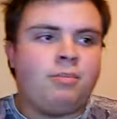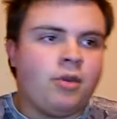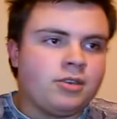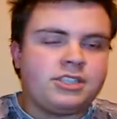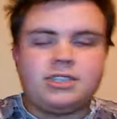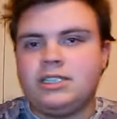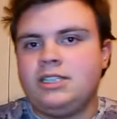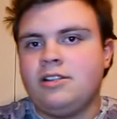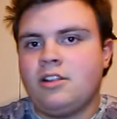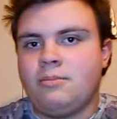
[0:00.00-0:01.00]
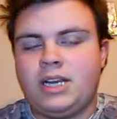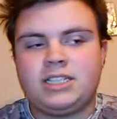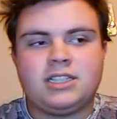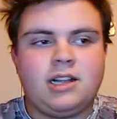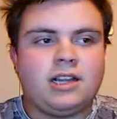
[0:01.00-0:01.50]
personally, the
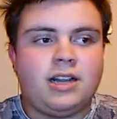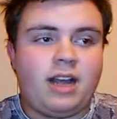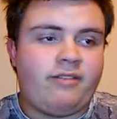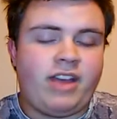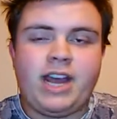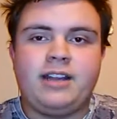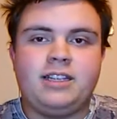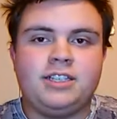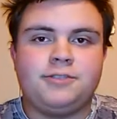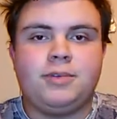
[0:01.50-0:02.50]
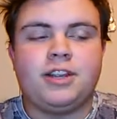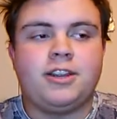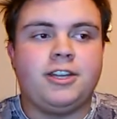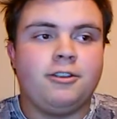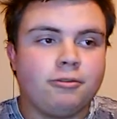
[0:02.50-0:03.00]
best luck that I've had is
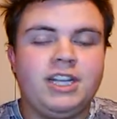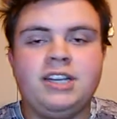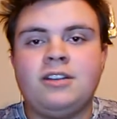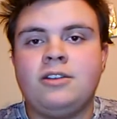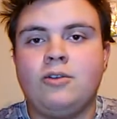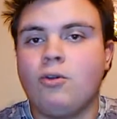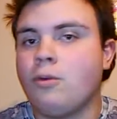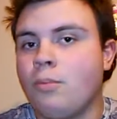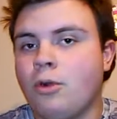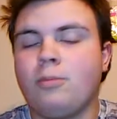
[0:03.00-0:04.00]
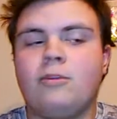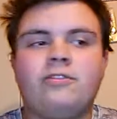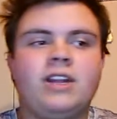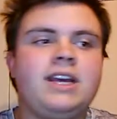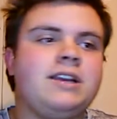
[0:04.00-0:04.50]
with the green or purple
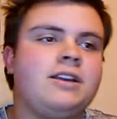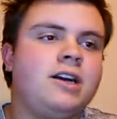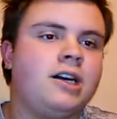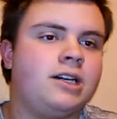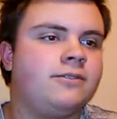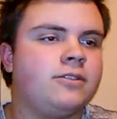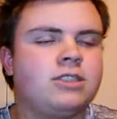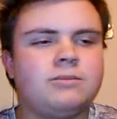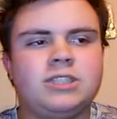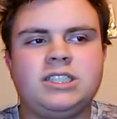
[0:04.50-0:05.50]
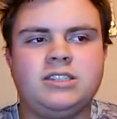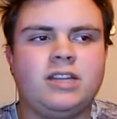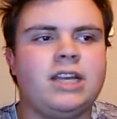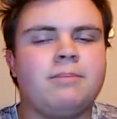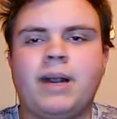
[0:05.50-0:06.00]
flake. For some
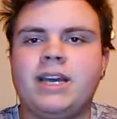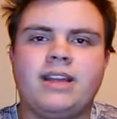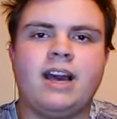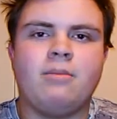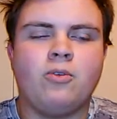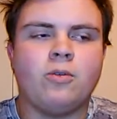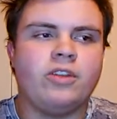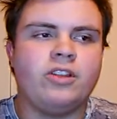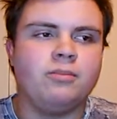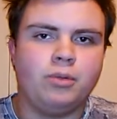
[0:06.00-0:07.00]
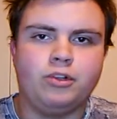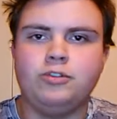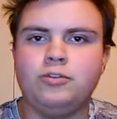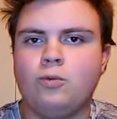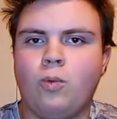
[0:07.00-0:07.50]
reason, they bite that more than the
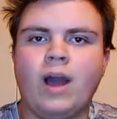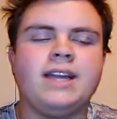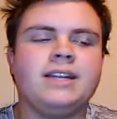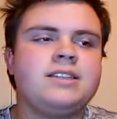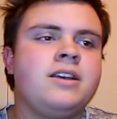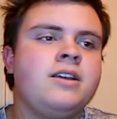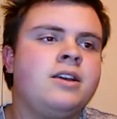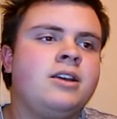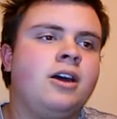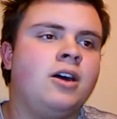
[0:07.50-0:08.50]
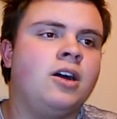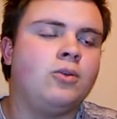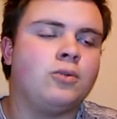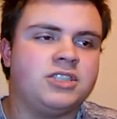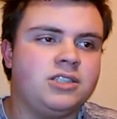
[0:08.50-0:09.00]
blue, white,
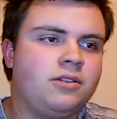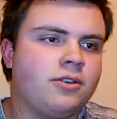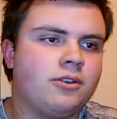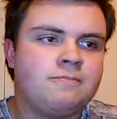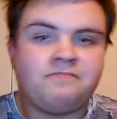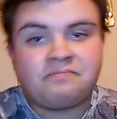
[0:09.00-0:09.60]
or silver.